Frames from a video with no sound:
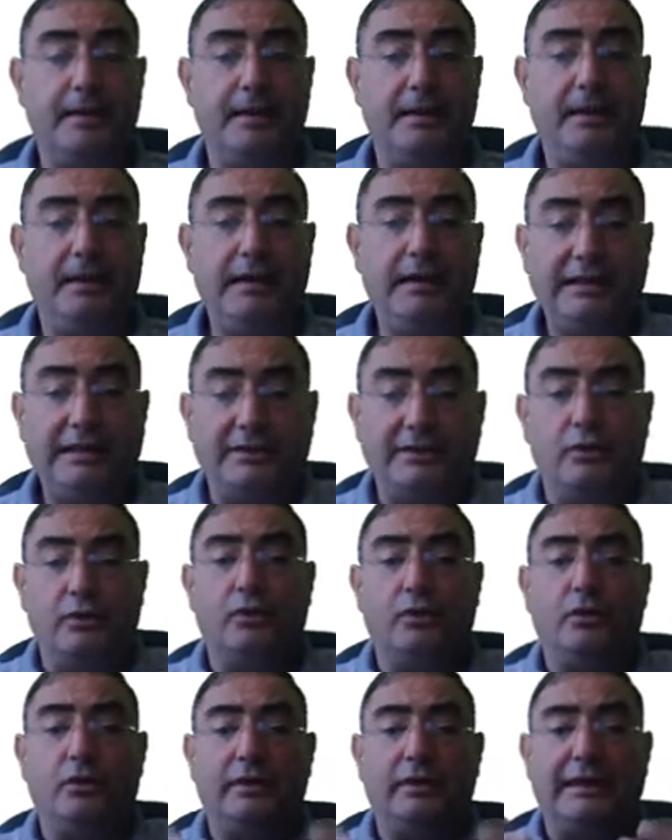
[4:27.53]
Let's
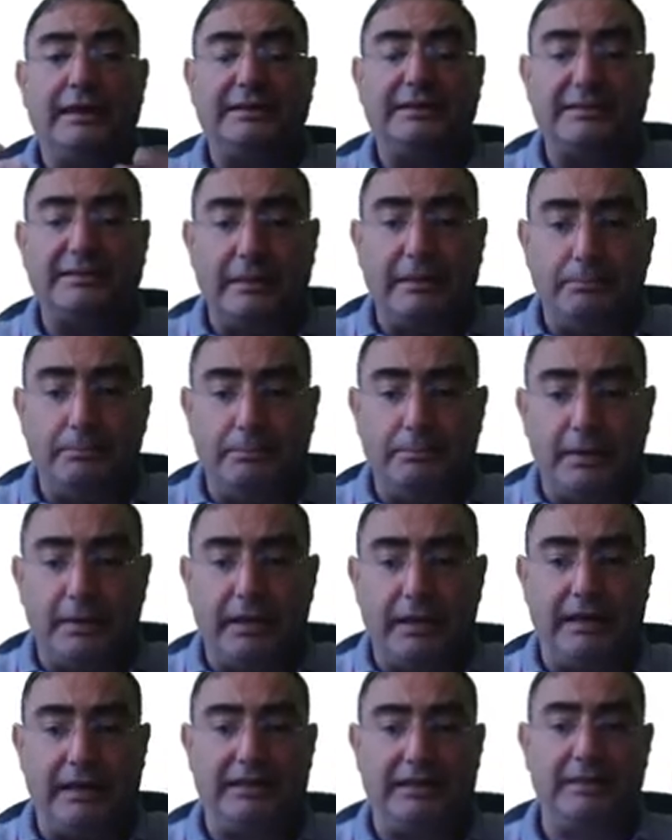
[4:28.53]
go a step
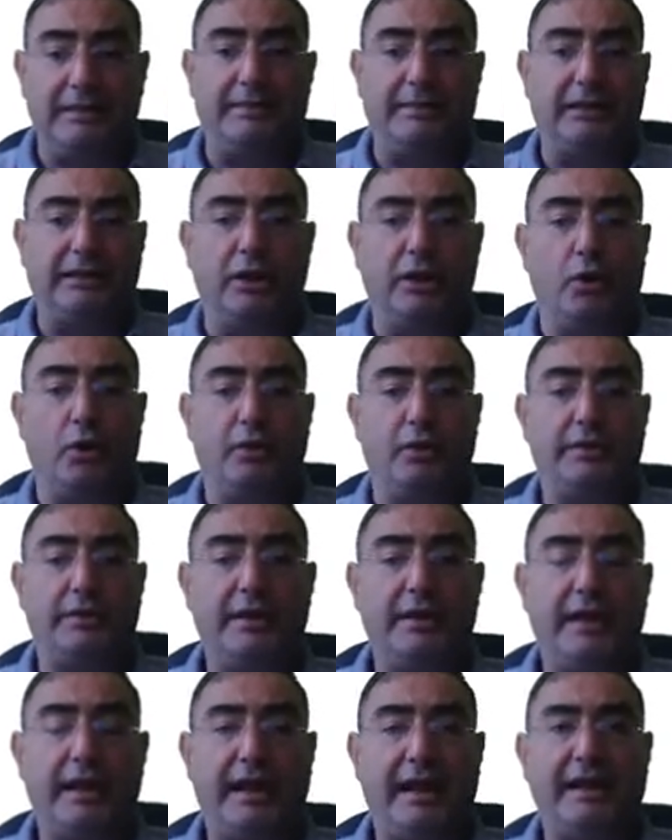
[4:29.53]
a little bit lower,
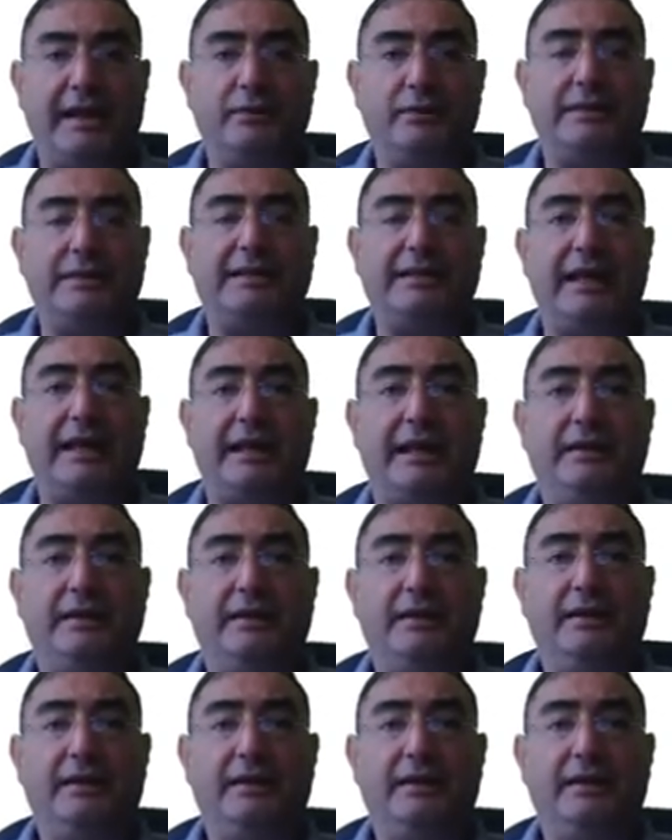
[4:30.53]
and we say,